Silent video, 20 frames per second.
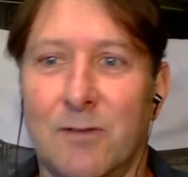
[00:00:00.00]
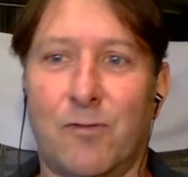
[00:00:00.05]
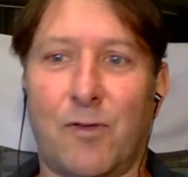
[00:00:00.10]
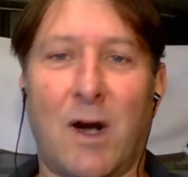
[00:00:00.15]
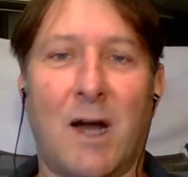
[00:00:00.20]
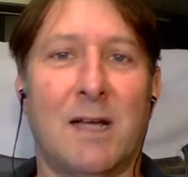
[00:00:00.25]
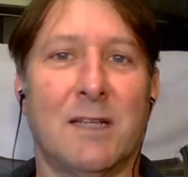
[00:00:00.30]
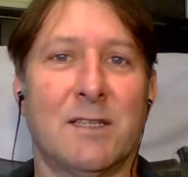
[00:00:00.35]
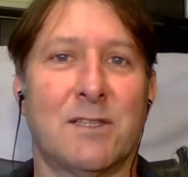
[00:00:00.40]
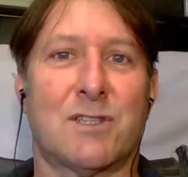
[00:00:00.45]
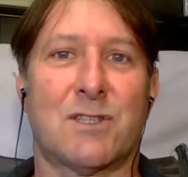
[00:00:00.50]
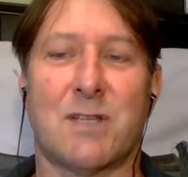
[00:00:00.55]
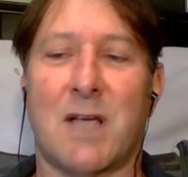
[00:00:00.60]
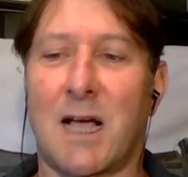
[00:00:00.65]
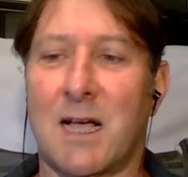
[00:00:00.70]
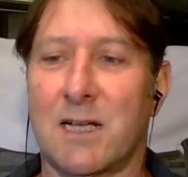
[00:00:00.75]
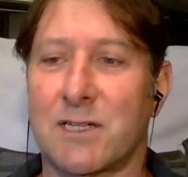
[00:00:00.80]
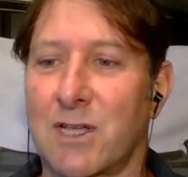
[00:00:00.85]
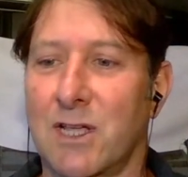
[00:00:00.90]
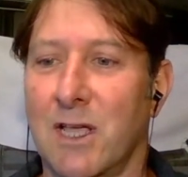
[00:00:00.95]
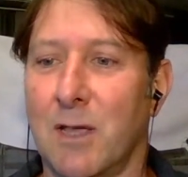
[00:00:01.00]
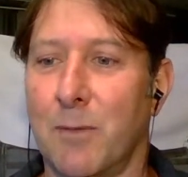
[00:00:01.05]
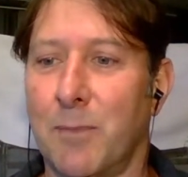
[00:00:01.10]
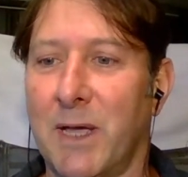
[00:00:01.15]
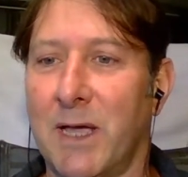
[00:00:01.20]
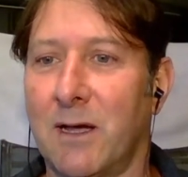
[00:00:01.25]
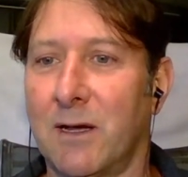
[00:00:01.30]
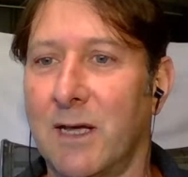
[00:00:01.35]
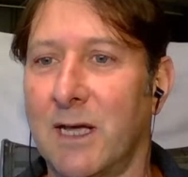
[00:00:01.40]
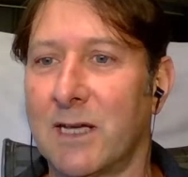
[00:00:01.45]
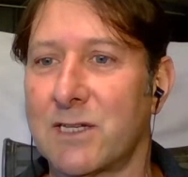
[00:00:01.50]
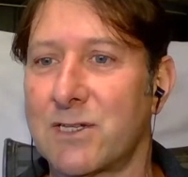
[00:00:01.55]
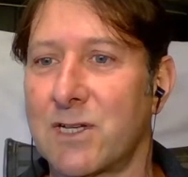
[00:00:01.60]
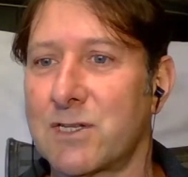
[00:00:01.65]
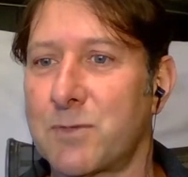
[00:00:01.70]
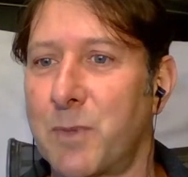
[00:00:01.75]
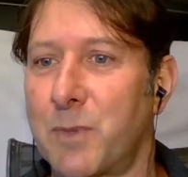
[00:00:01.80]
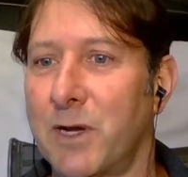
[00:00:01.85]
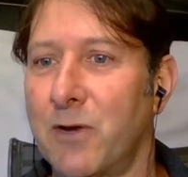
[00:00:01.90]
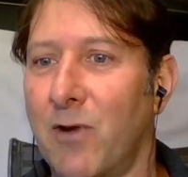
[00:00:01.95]
Franz asking about
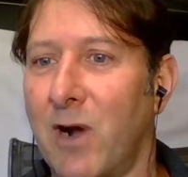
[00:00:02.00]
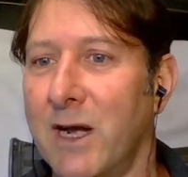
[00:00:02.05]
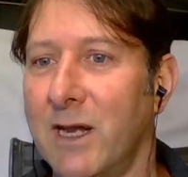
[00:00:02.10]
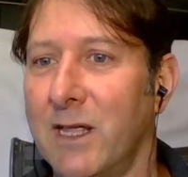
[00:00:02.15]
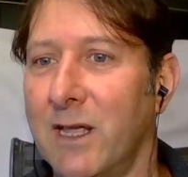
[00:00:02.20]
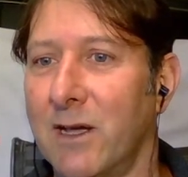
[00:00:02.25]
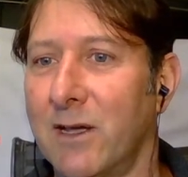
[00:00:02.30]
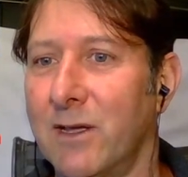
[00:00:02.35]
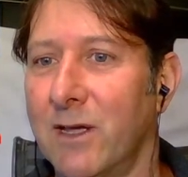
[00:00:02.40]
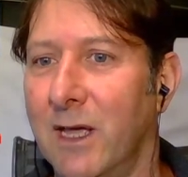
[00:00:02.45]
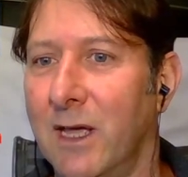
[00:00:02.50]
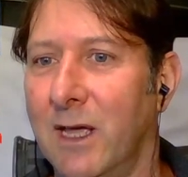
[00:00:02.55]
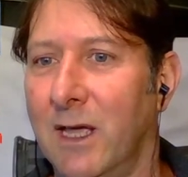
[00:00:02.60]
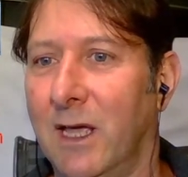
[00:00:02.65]
SSB radio,